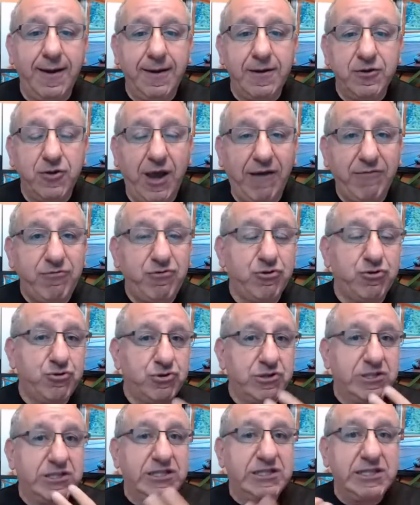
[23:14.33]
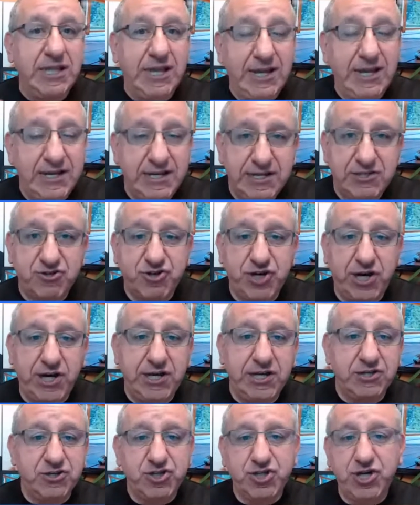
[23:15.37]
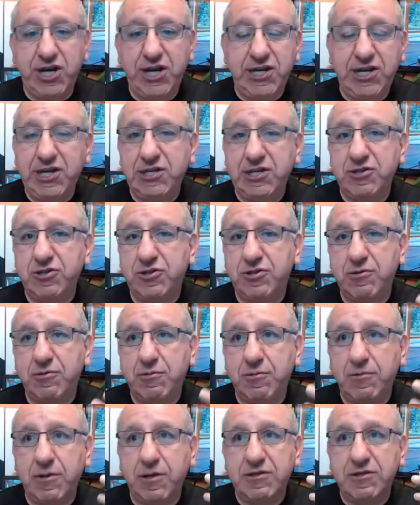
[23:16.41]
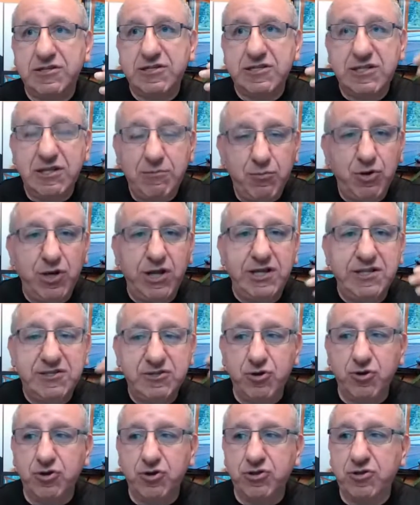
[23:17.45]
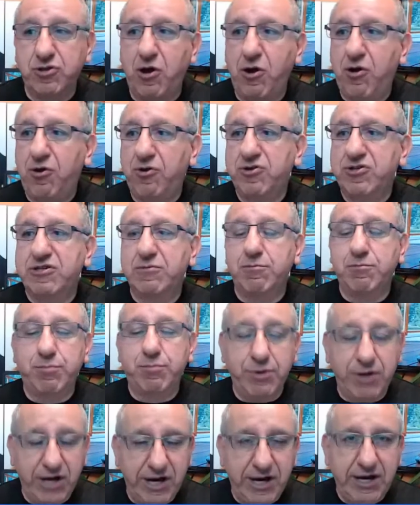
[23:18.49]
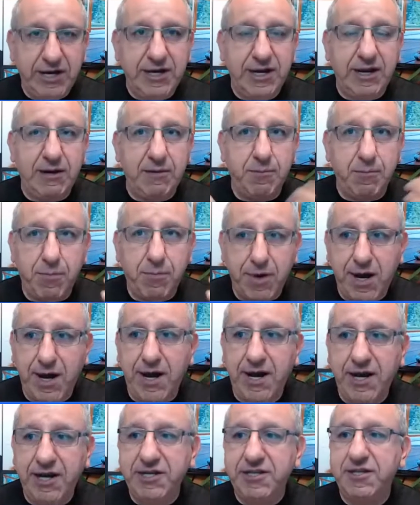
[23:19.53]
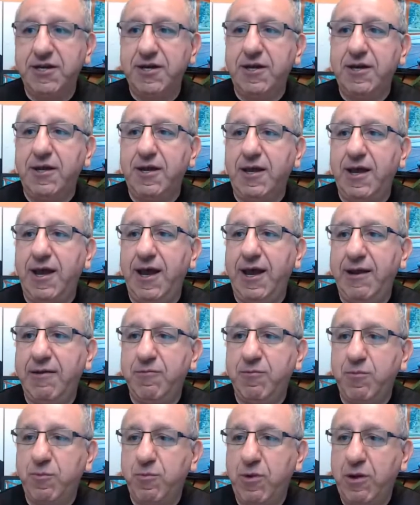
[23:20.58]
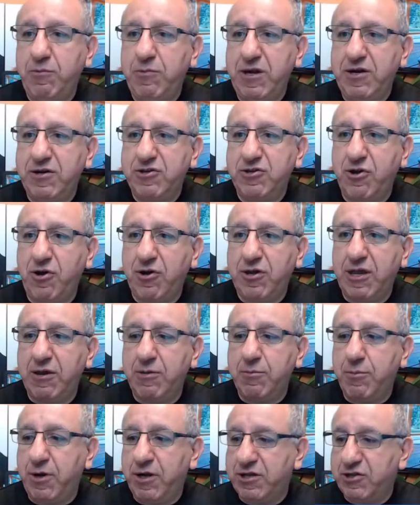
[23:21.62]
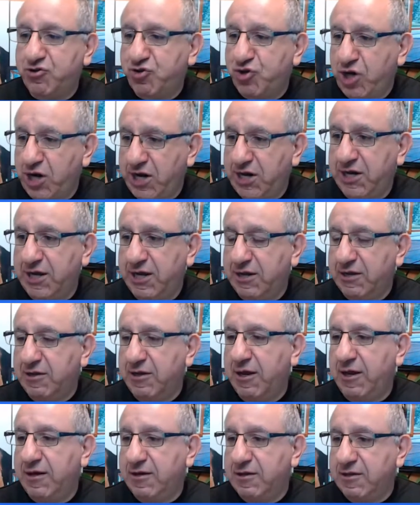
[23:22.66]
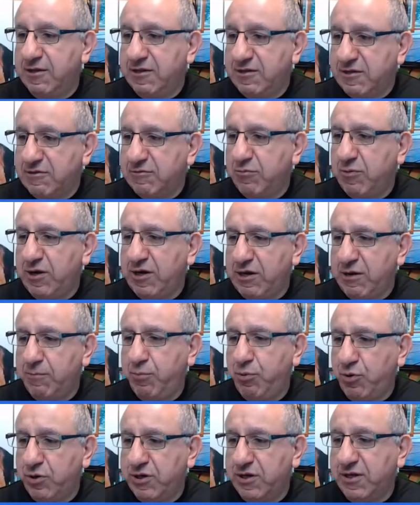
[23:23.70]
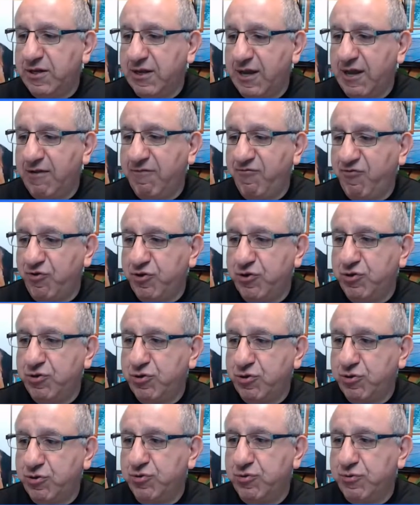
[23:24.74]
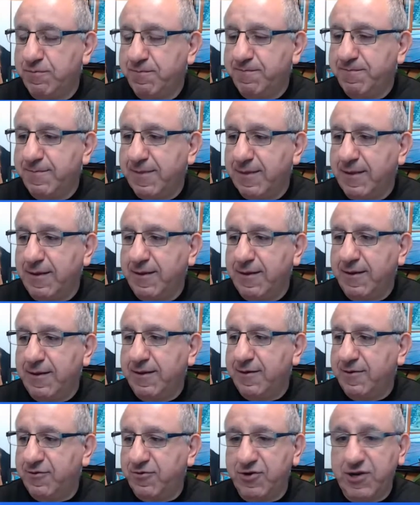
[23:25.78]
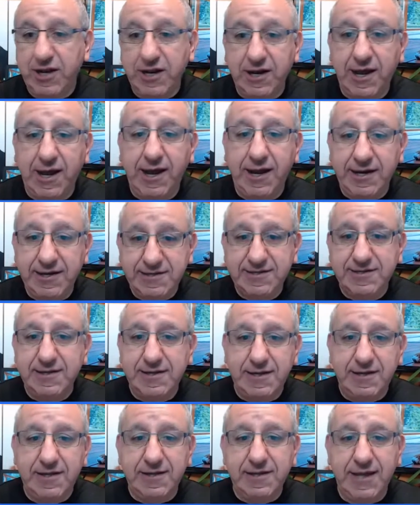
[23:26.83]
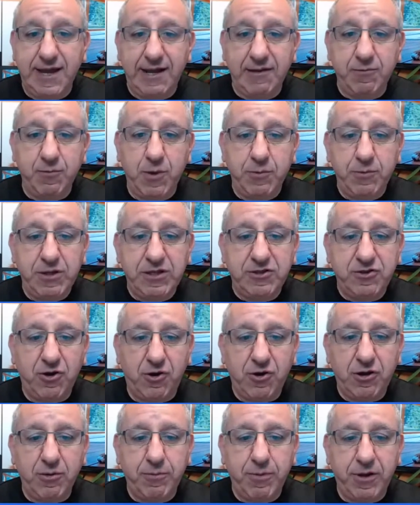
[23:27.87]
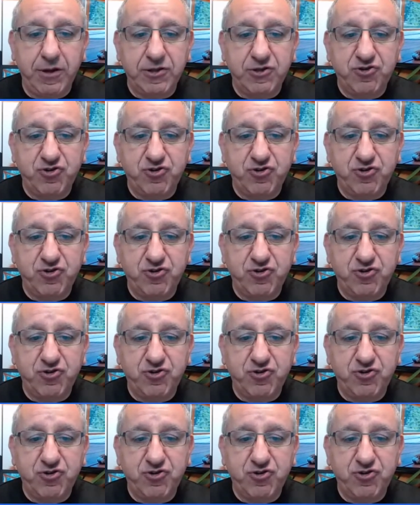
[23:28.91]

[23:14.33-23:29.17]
You have to do daily training. Training stimulates your dog's brain and mind. And when we are talking about training, and this is very important again for you to realize that when we talk about